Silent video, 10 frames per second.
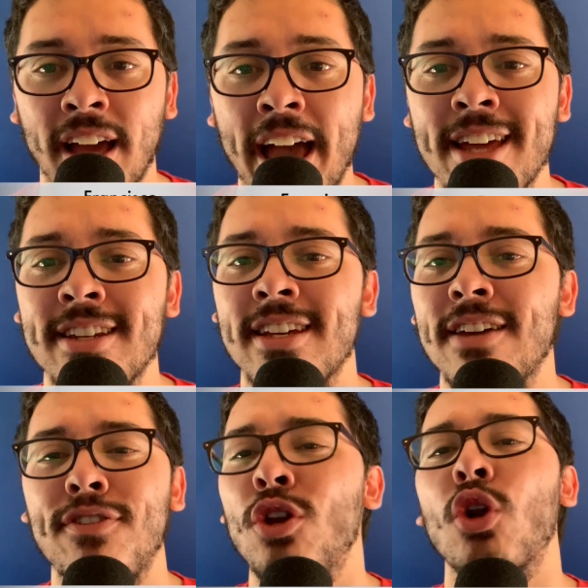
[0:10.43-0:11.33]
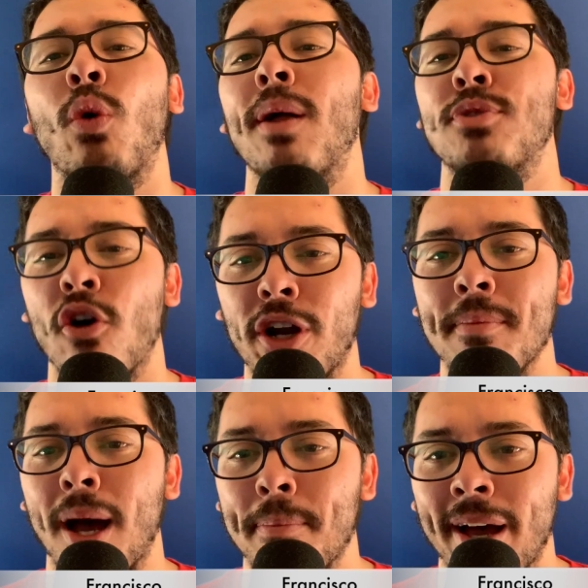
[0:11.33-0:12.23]
And if you don't know what I'm talking
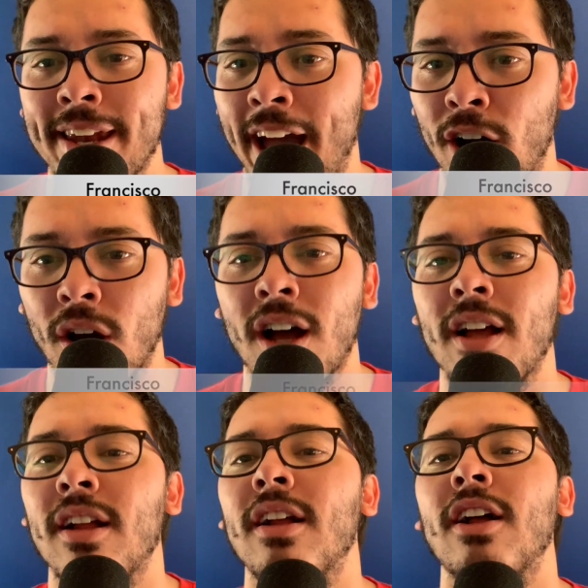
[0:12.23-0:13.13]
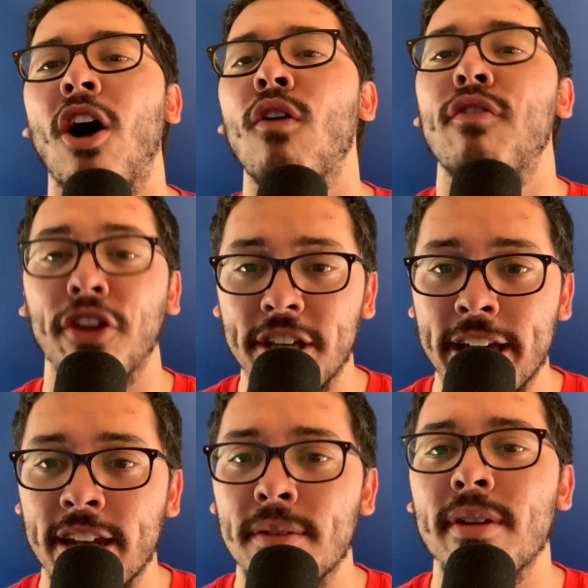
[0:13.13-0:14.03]
about by now, I'll fill you
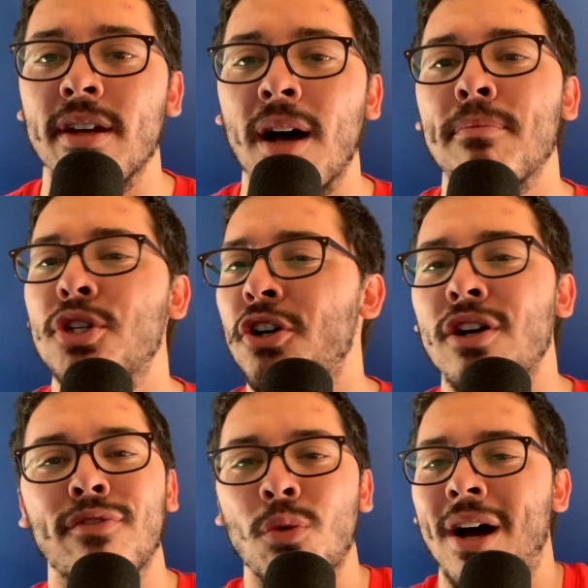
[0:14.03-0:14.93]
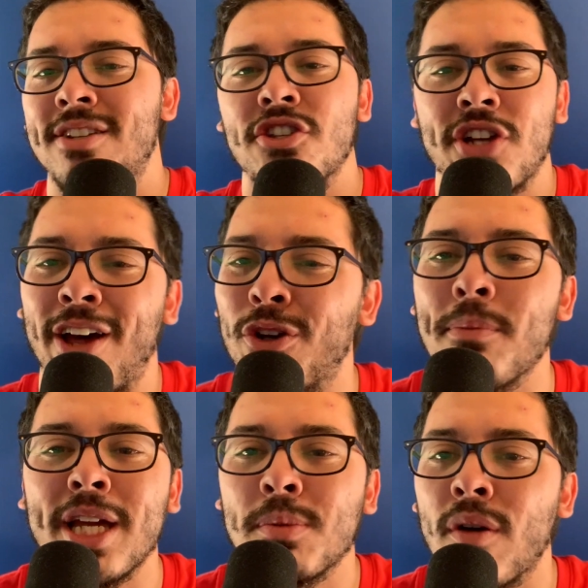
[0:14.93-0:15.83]
in. I'm sure if you're watching this channel, you're
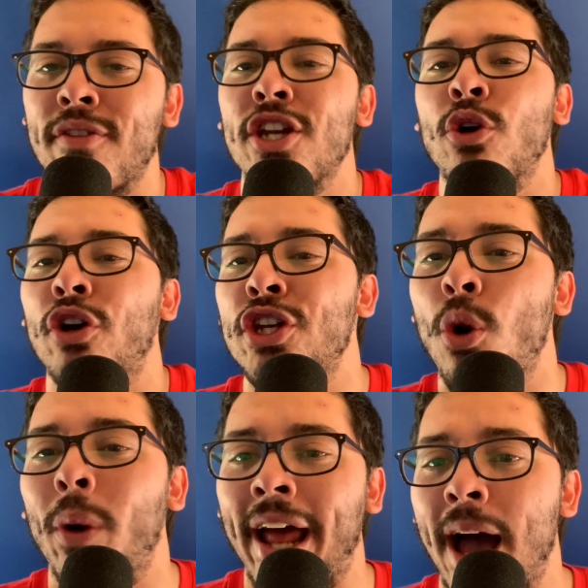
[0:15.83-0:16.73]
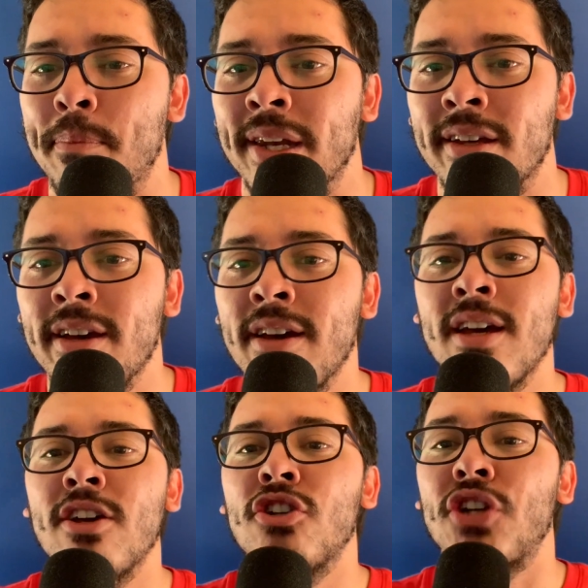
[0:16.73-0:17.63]
a baseball fan, you already know what happened.
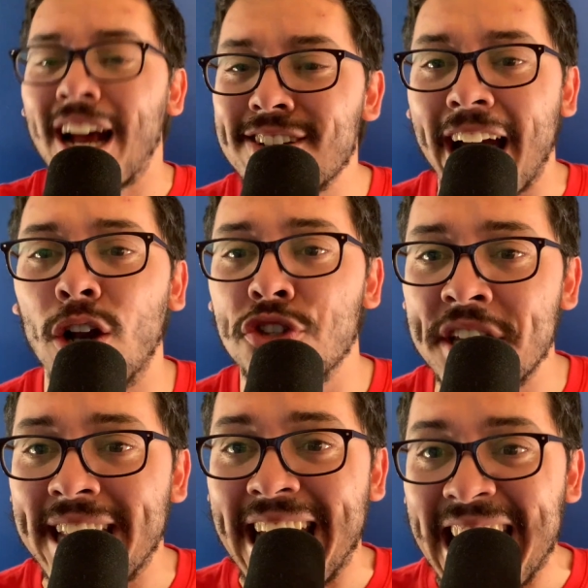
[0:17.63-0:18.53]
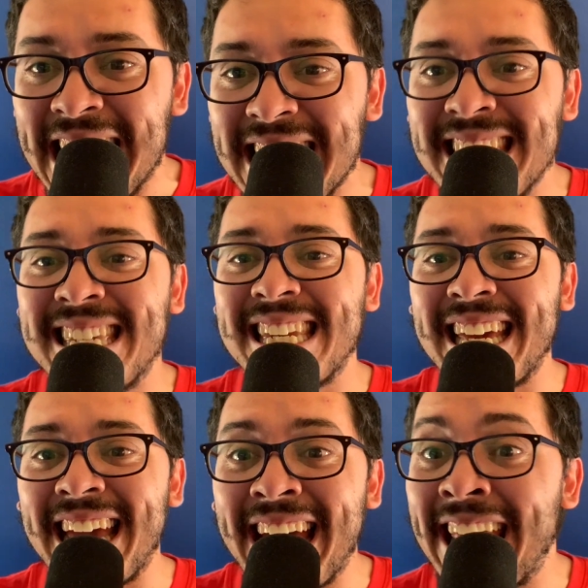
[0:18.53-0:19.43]
Josh Donaldson is
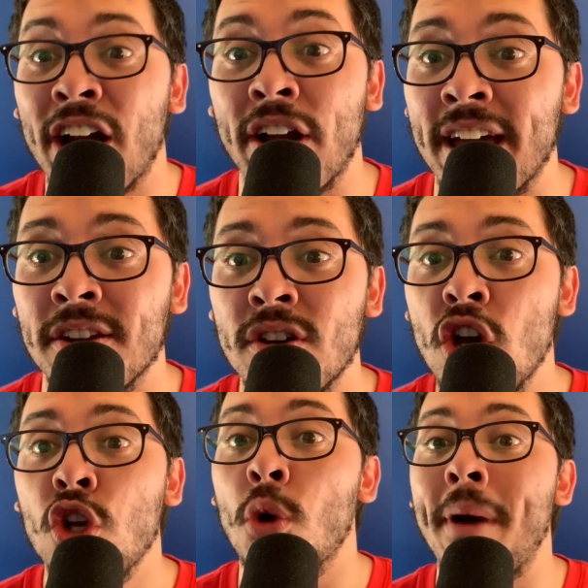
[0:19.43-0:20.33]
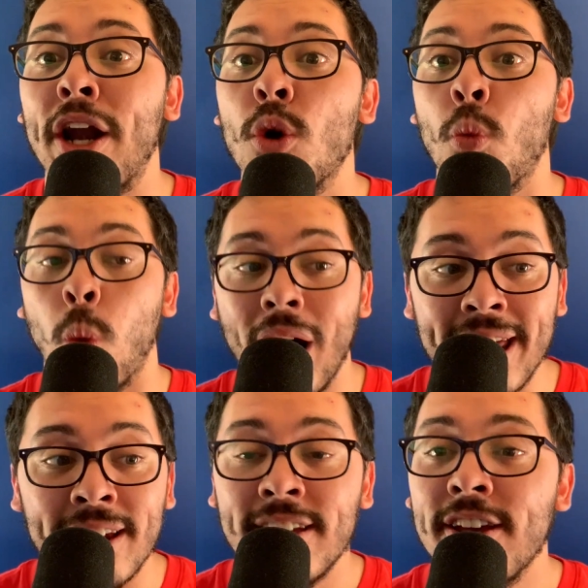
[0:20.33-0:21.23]
an airhead. No matter
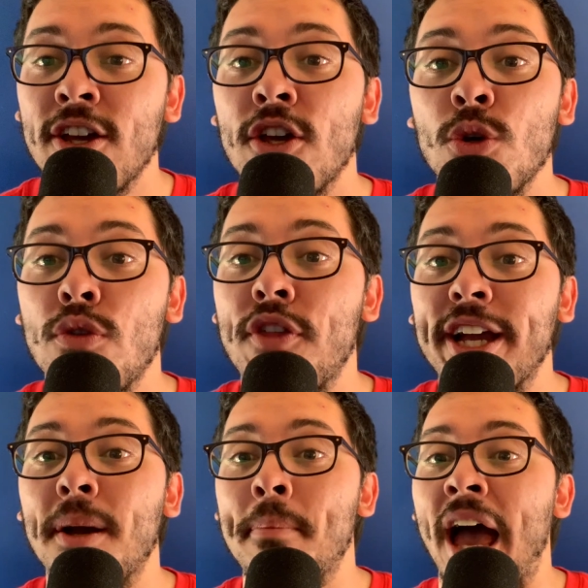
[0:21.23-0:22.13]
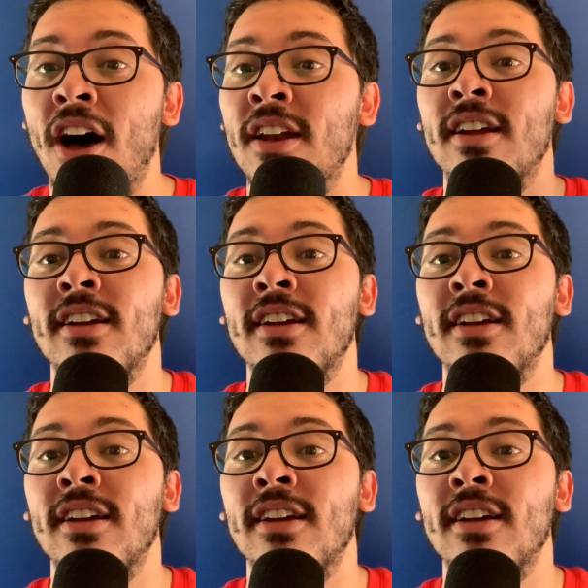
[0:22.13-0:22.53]
what you think about